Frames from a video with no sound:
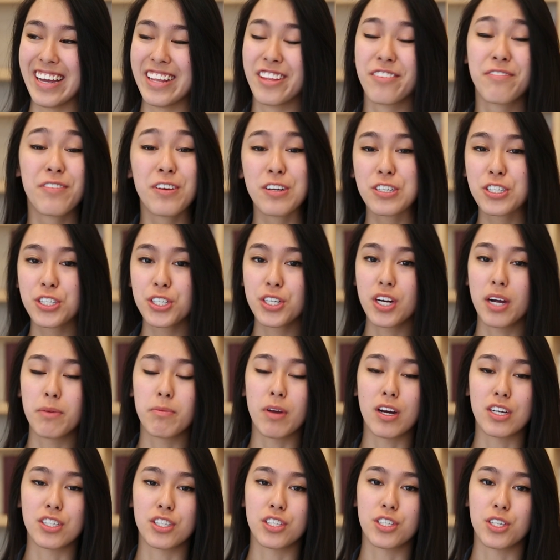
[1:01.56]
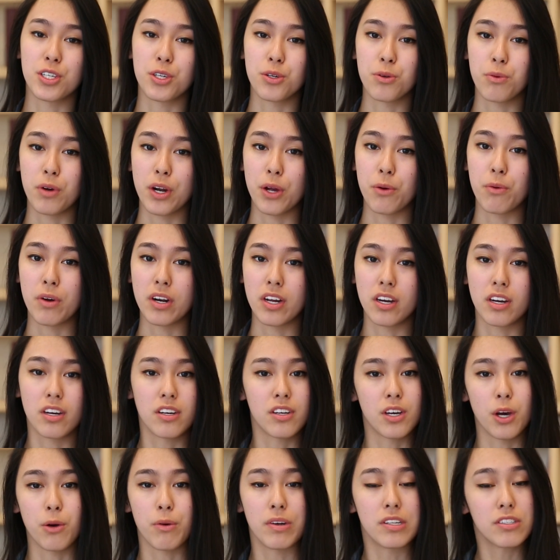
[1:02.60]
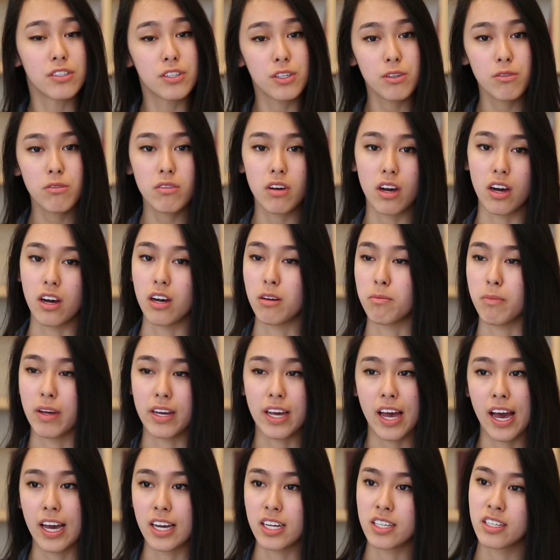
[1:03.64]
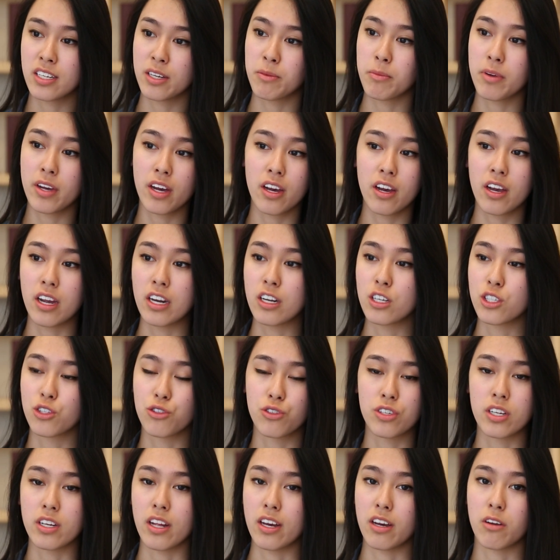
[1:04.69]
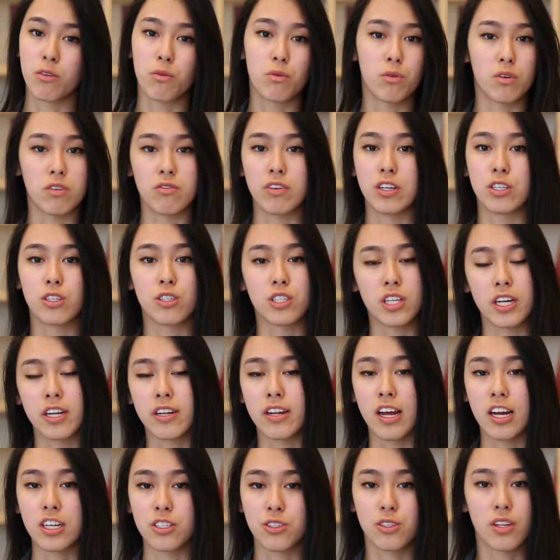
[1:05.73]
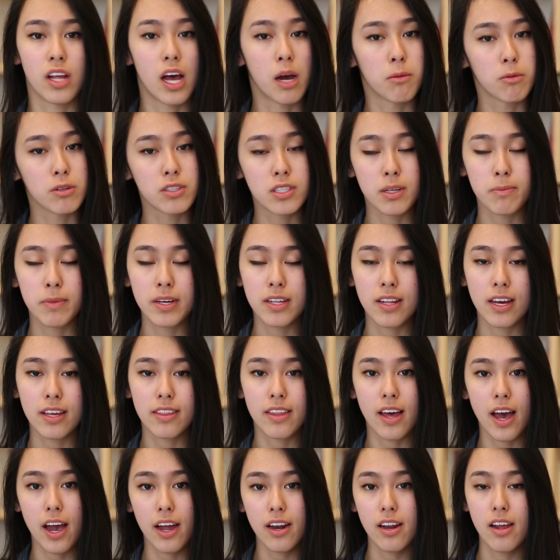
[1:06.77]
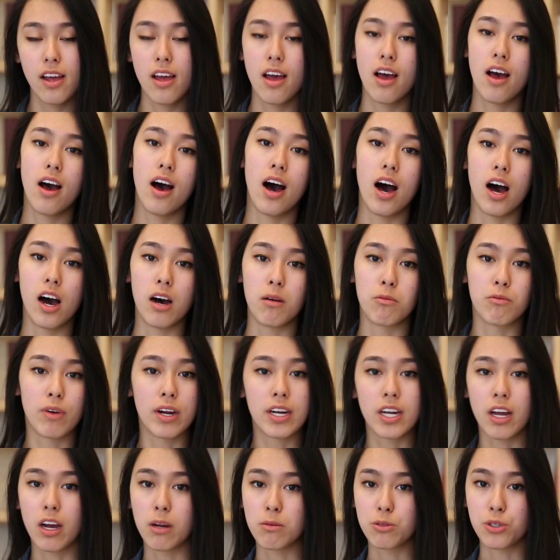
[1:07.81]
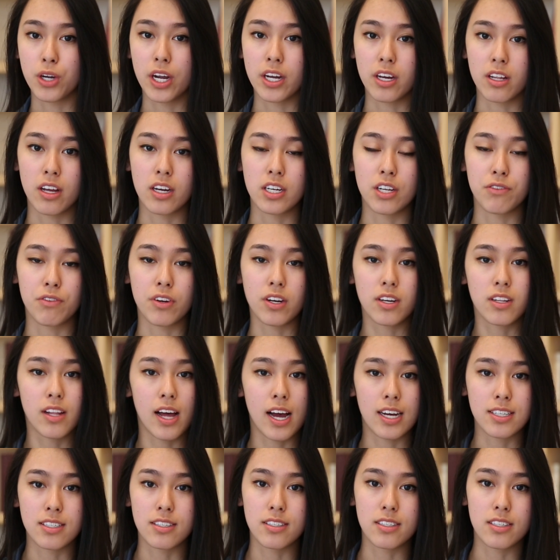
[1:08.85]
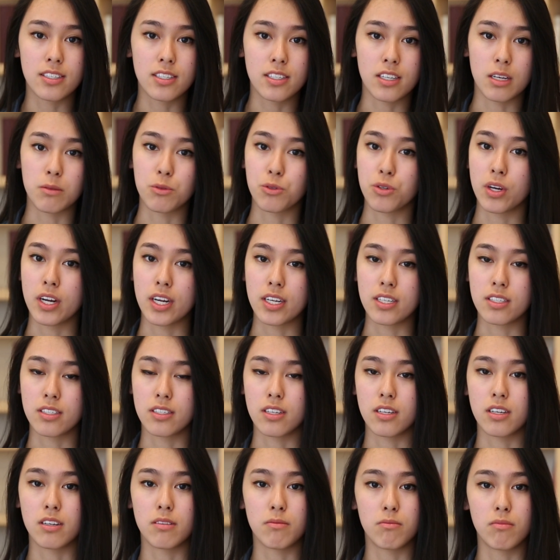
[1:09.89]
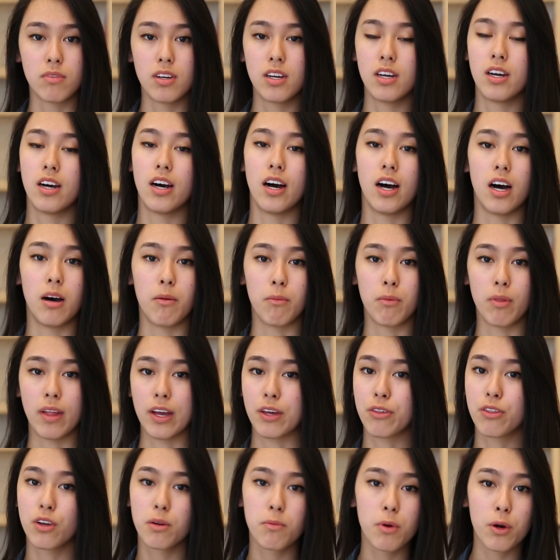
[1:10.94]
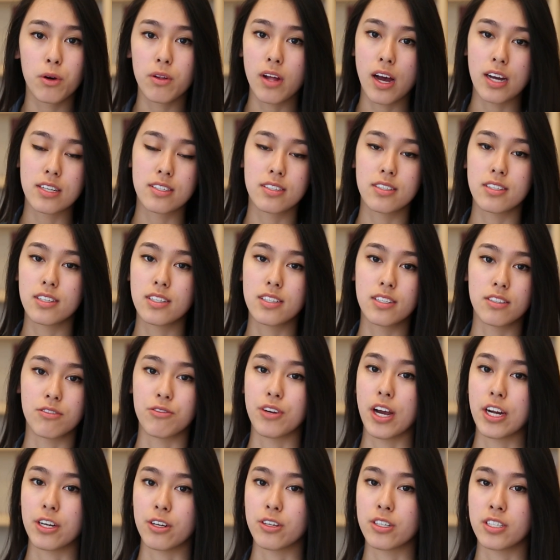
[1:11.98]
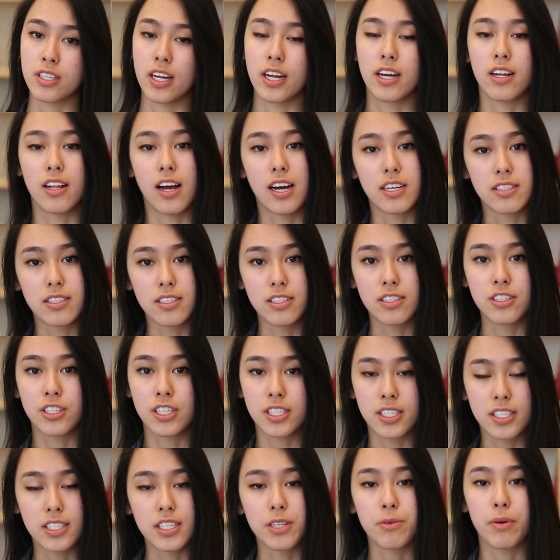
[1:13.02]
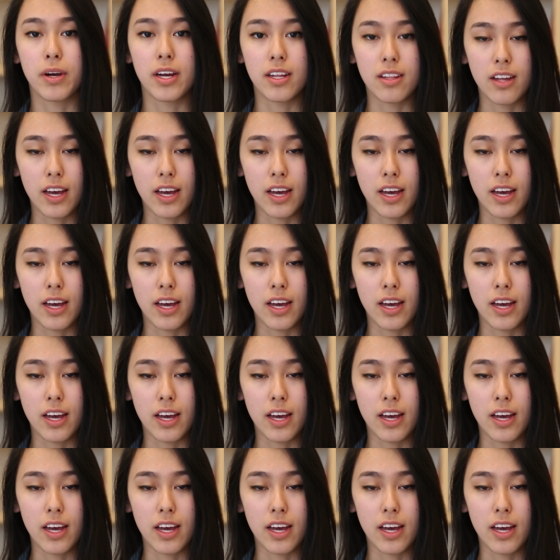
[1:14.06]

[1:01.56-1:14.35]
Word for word: In the future, I'm not sure what I want to go into, um, like academia, industry, like research at a national lab or something like that. Um, right now, I'm trying a lot of different classes. I'm trying some um, like thermo classes, reactor design classes, just to see what I